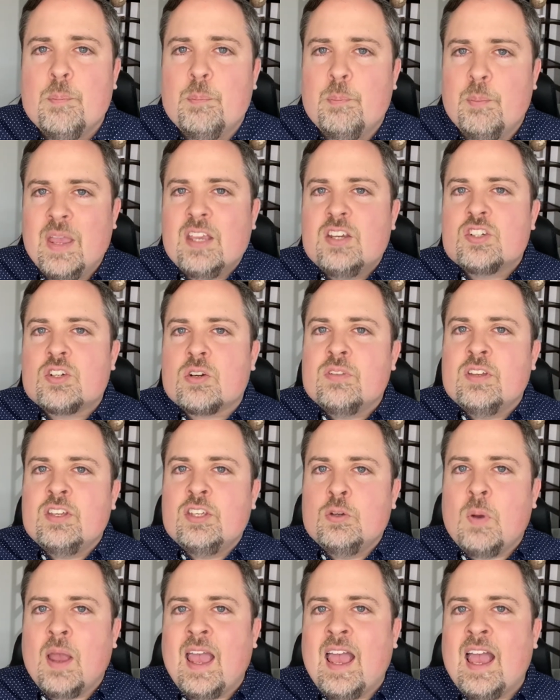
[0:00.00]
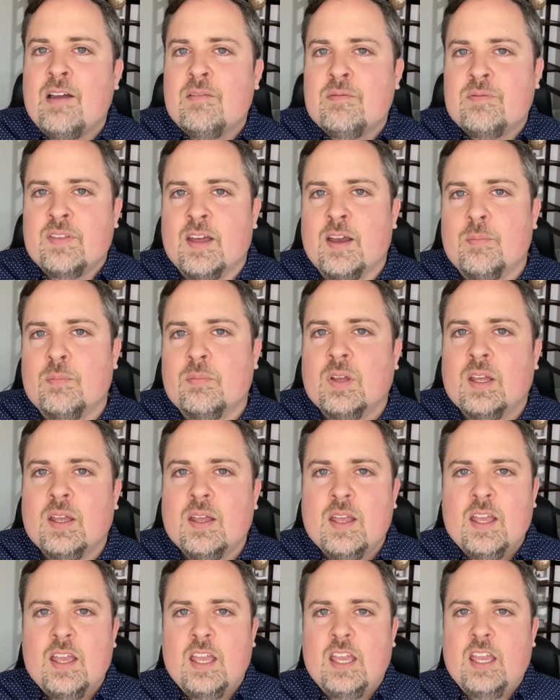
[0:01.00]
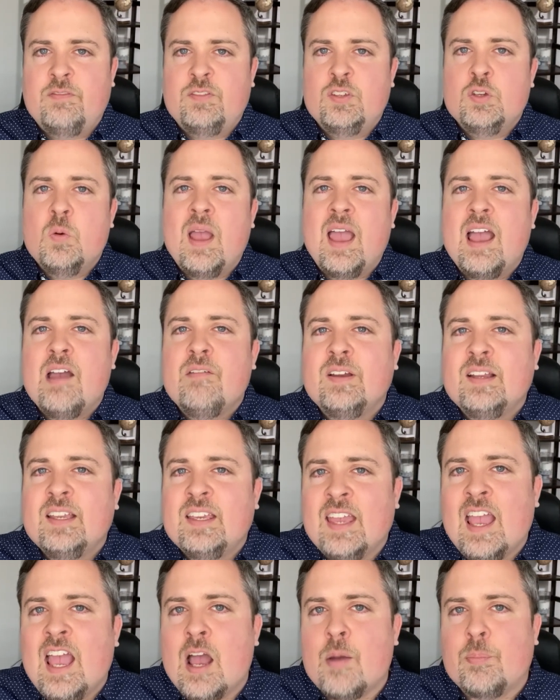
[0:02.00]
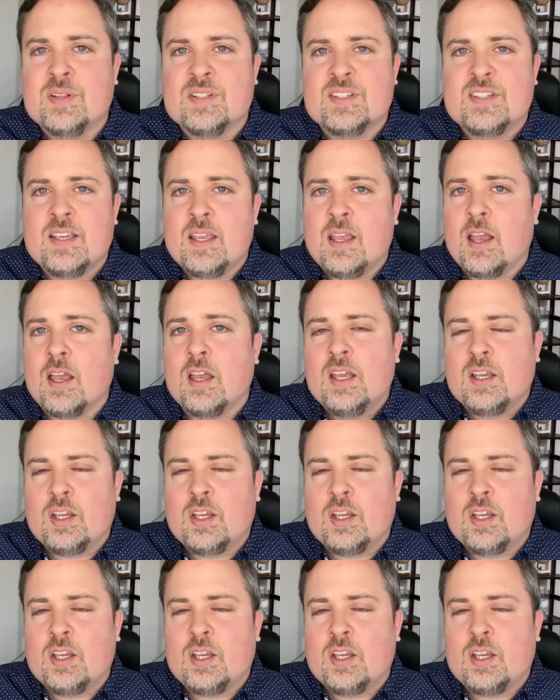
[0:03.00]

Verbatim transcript: Make sure that you have them if you have a gap and say a